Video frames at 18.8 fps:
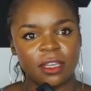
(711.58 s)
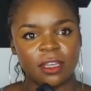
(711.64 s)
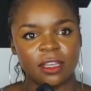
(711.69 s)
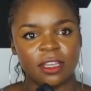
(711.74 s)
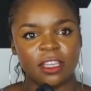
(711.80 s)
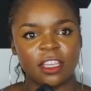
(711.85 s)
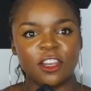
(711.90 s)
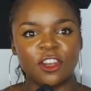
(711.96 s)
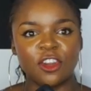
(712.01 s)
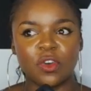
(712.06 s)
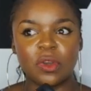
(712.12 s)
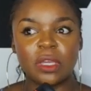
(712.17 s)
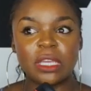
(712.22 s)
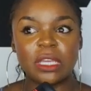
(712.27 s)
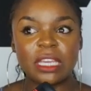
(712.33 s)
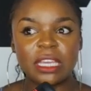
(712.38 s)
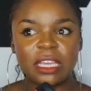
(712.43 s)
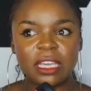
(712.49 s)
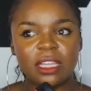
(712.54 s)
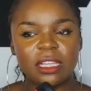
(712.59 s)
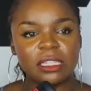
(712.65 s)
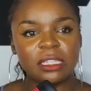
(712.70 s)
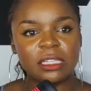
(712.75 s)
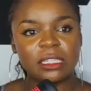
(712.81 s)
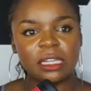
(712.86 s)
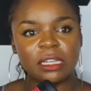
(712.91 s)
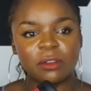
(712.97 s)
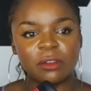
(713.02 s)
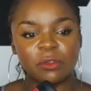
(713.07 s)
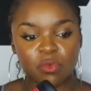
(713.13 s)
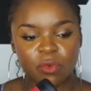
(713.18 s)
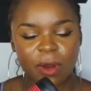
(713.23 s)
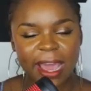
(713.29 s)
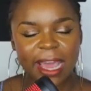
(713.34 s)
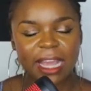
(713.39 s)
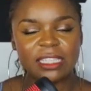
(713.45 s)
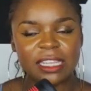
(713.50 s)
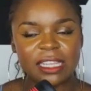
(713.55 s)
he
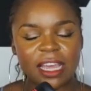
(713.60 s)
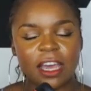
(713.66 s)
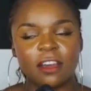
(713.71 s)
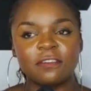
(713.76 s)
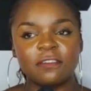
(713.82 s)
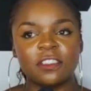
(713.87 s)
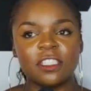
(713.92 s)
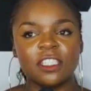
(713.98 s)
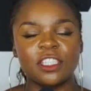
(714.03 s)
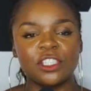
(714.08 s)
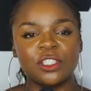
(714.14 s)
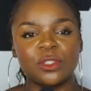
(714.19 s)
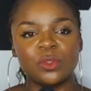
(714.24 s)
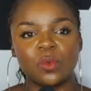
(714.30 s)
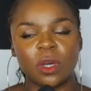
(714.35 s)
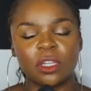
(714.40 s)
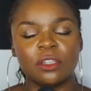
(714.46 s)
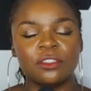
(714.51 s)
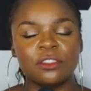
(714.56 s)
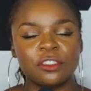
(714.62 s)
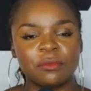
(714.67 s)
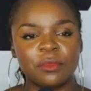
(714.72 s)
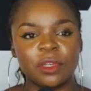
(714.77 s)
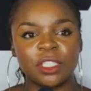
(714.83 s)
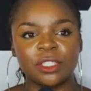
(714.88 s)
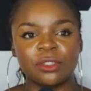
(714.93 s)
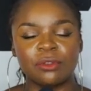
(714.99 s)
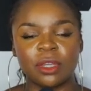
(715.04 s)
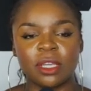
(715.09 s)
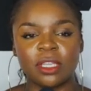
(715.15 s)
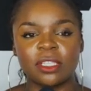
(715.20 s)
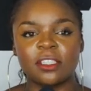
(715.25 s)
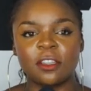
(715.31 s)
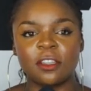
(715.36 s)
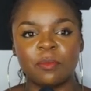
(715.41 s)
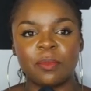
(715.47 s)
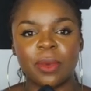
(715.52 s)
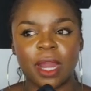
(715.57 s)
right after his 100-meter race
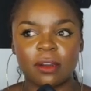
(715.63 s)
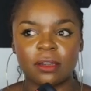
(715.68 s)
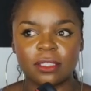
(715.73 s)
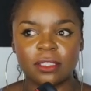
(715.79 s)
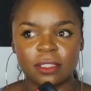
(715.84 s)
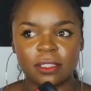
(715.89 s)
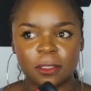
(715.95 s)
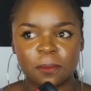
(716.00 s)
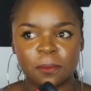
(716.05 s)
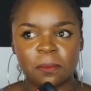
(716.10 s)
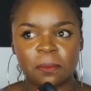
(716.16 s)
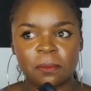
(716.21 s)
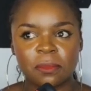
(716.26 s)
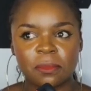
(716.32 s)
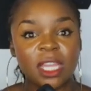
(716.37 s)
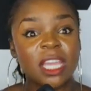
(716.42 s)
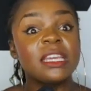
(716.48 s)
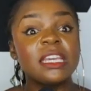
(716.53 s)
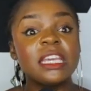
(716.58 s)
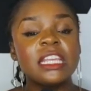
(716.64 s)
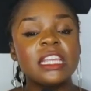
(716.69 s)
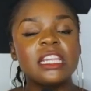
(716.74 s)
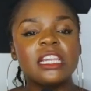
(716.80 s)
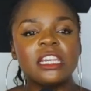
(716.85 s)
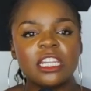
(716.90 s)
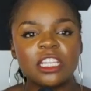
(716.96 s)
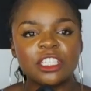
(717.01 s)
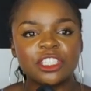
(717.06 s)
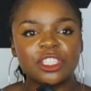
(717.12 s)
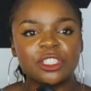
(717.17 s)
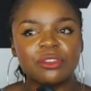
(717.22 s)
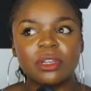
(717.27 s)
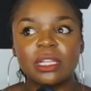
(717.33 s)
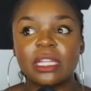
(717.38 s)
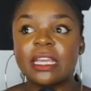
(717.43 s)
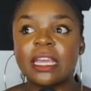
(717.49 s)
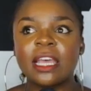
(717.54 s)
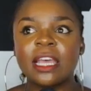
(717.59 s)
in Paris, he
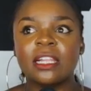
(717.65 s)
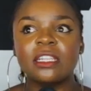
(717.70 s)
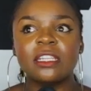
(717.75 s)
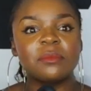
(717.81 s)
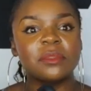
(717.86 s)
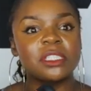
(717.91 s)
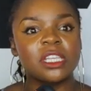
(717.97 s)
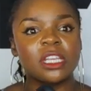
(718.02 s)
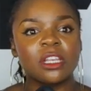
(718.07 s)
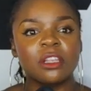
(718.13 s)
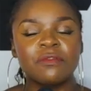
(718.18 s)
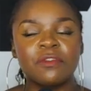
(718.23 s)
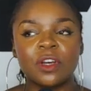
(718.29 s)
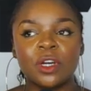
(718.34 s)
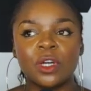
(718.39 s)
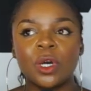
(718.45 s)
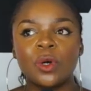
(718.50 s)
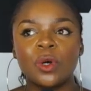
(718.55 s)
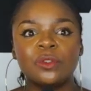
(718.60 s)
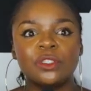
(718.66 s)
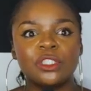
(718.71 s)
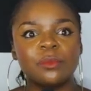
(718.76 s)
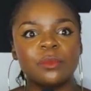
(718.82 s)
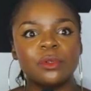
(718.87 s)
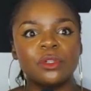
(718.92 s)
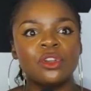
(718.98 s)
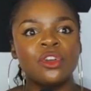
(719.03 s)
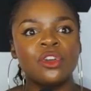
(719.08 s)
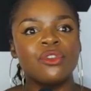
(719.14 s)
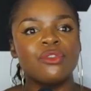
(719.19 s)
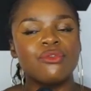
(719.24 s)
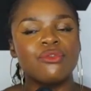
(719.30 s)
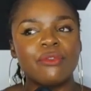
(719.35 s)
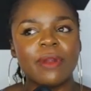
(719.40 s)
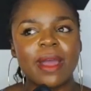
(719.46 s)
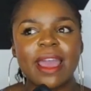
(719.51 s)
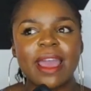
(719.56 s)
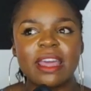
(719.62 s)
literally held himself accountable
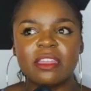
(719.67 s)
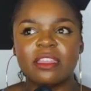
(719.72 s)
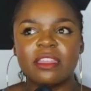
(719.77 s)
right